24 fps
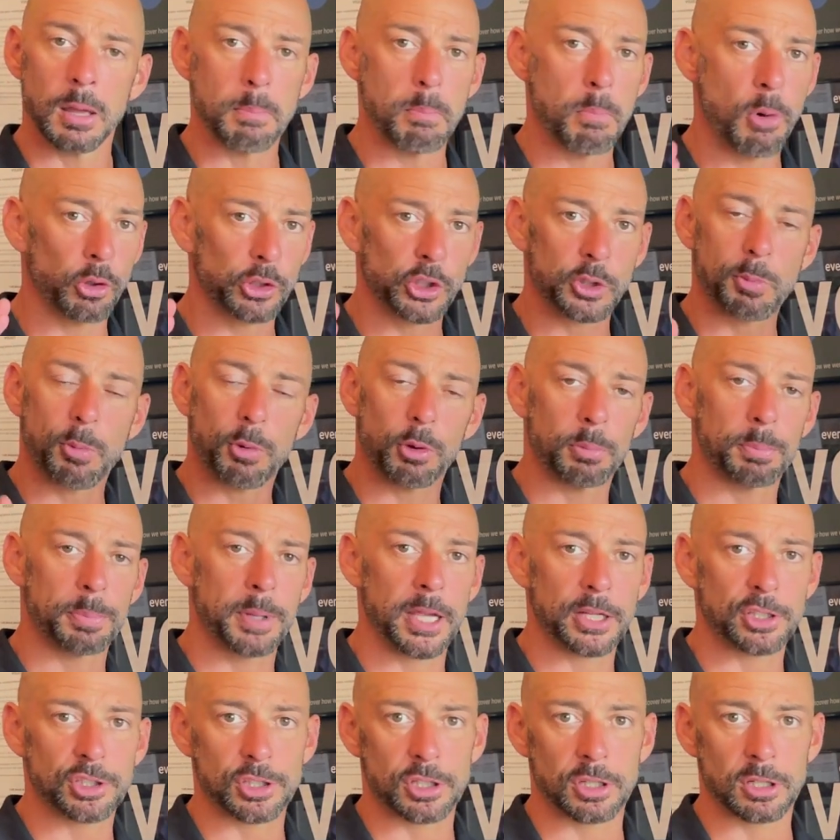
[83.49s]
multiple
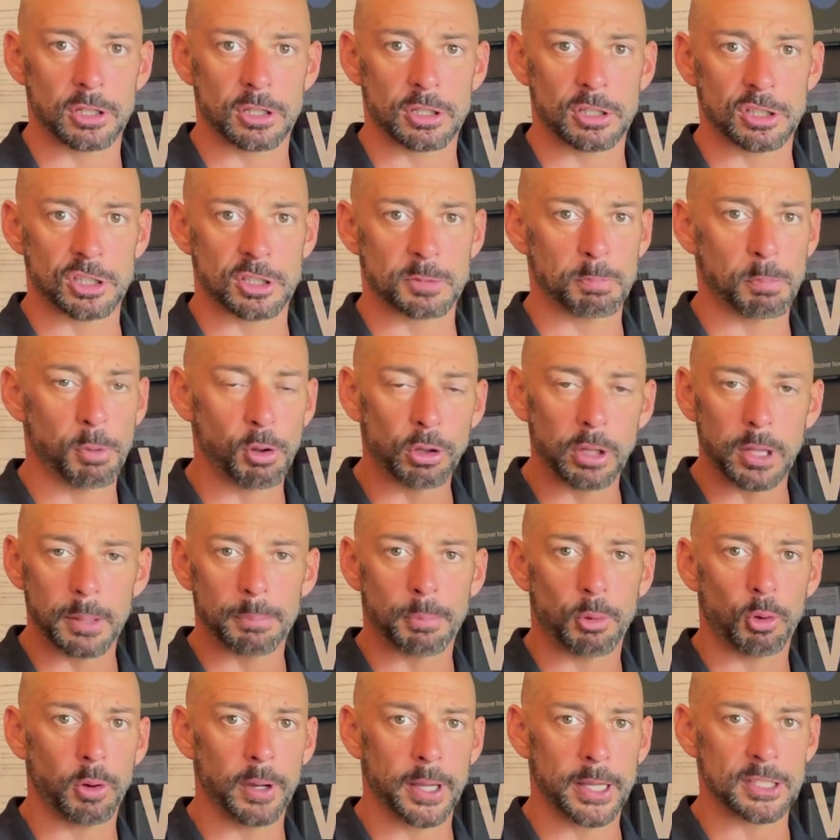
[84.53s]
pictures, bullet
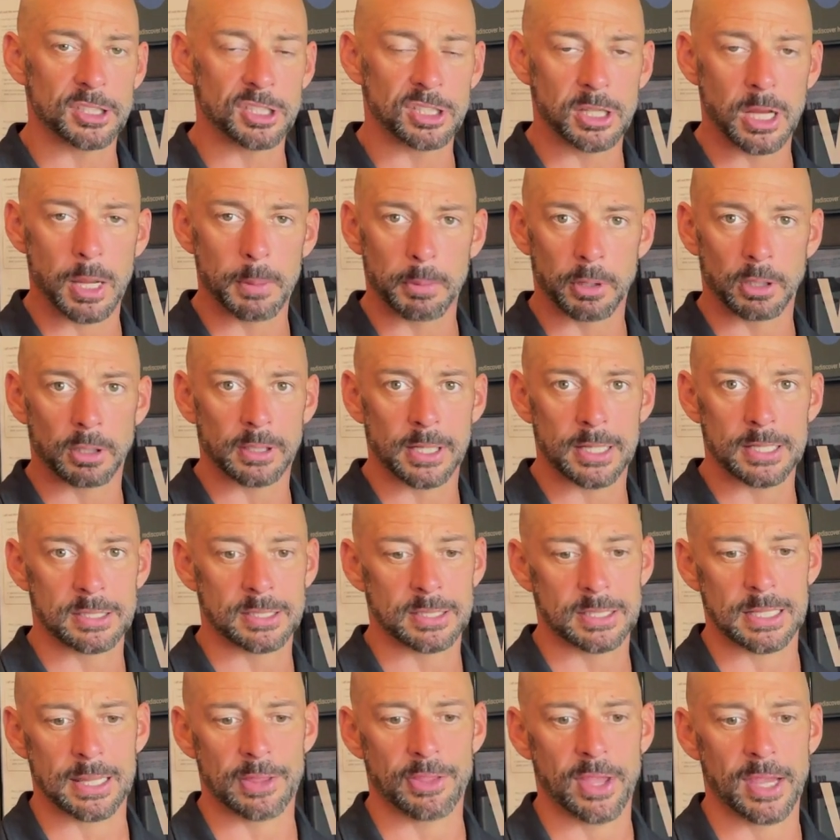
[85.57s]
points, numbered
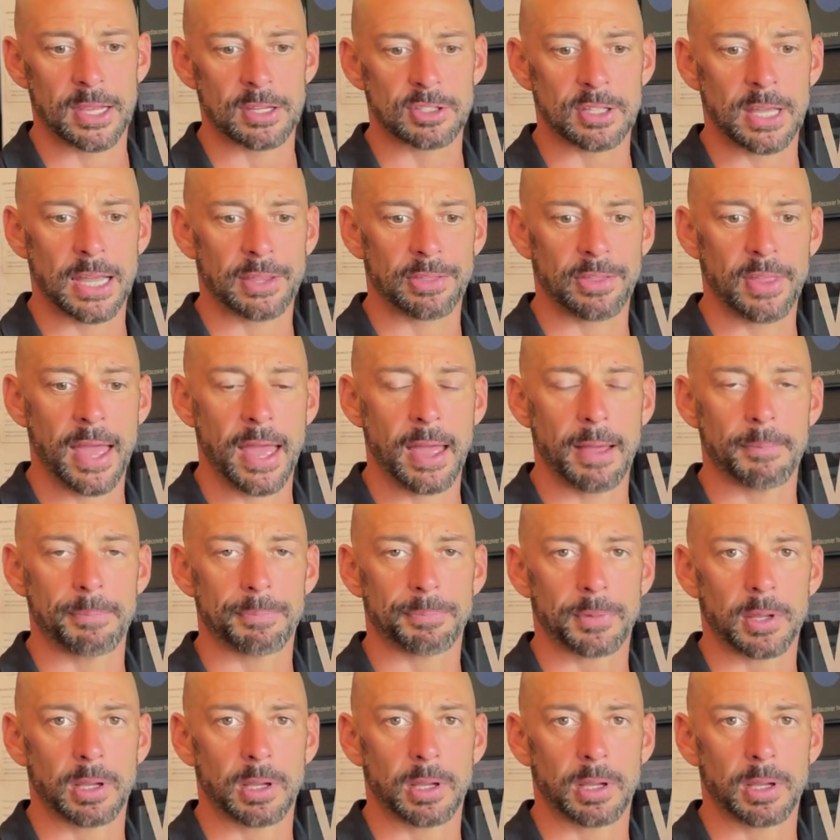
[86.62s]
lists, and things like that.